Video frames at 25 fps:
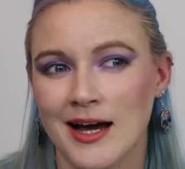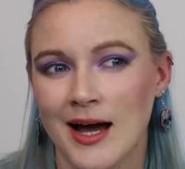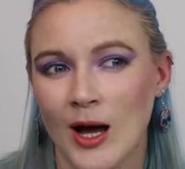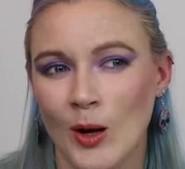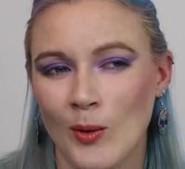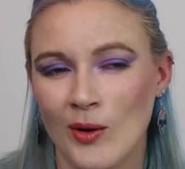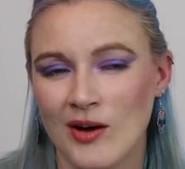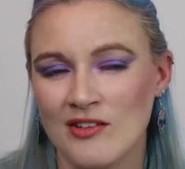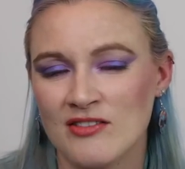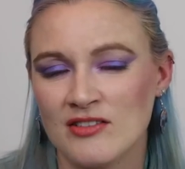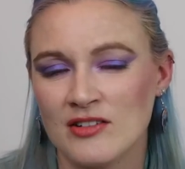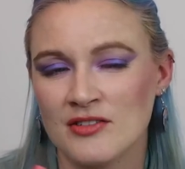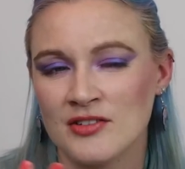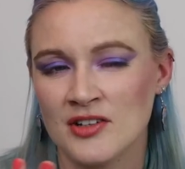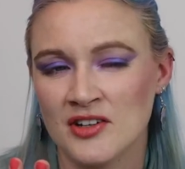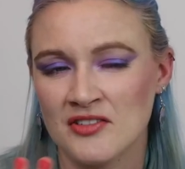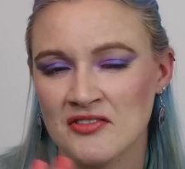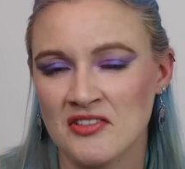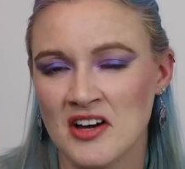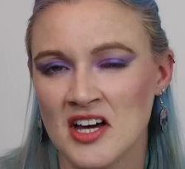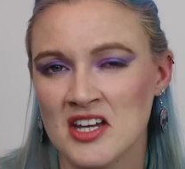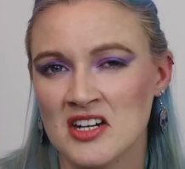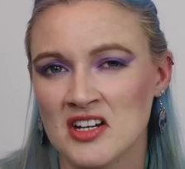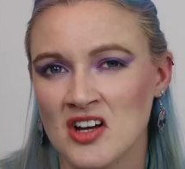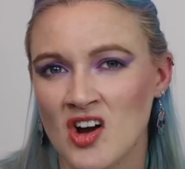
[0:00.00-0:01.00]
However, if you're a
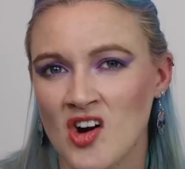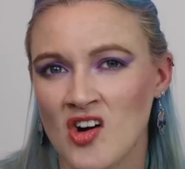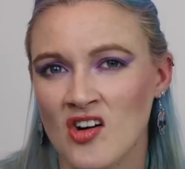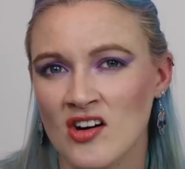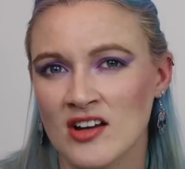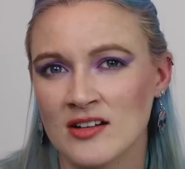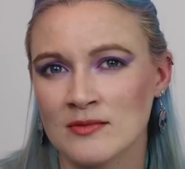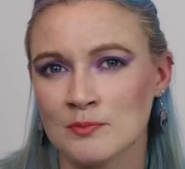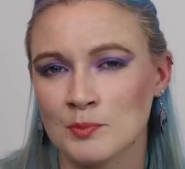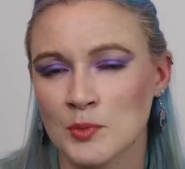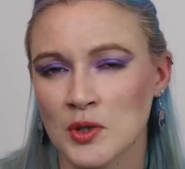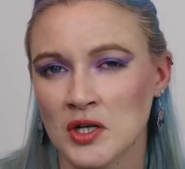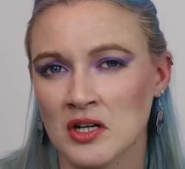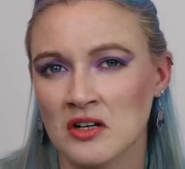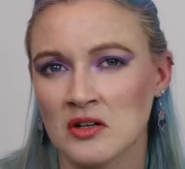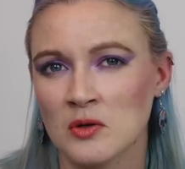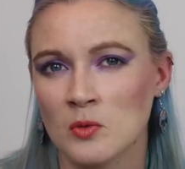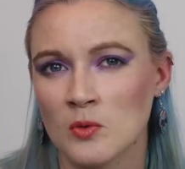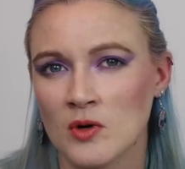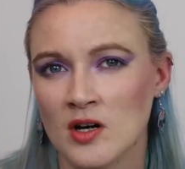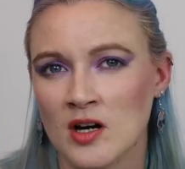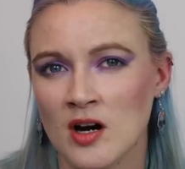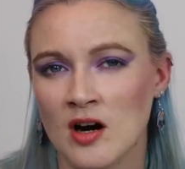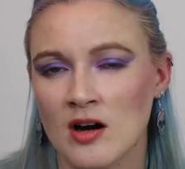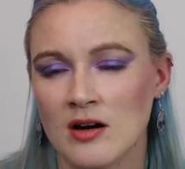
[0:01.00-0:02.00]
fan of coral, you're going to
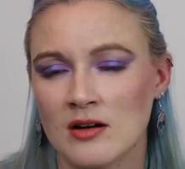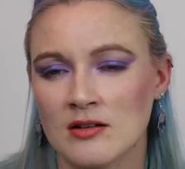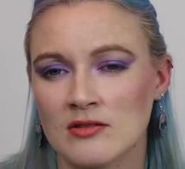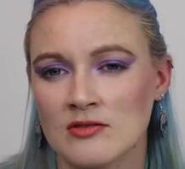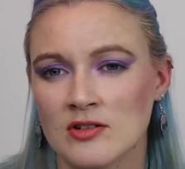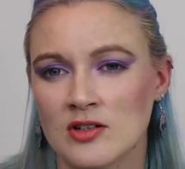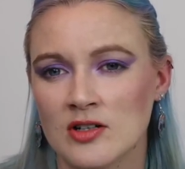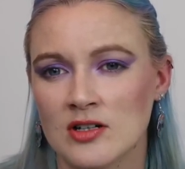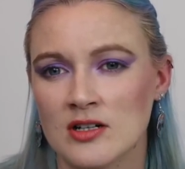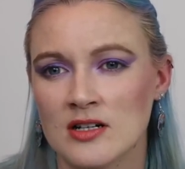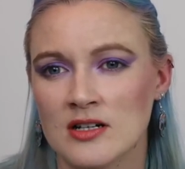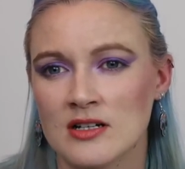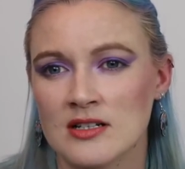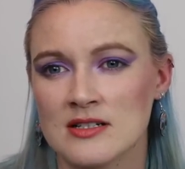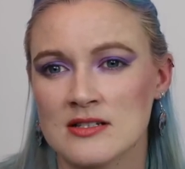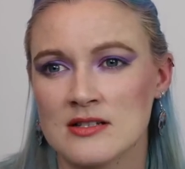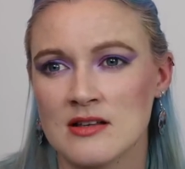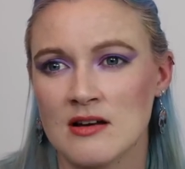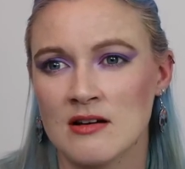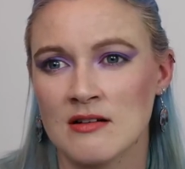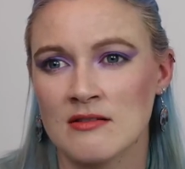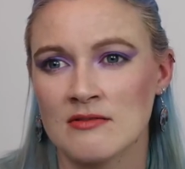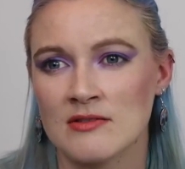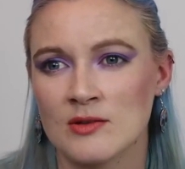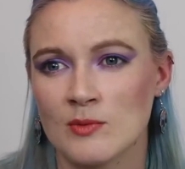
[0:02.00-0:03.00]
work hard regardless
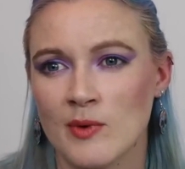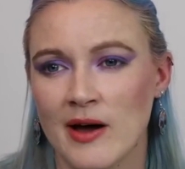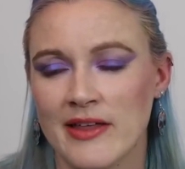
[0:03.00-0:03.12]
of the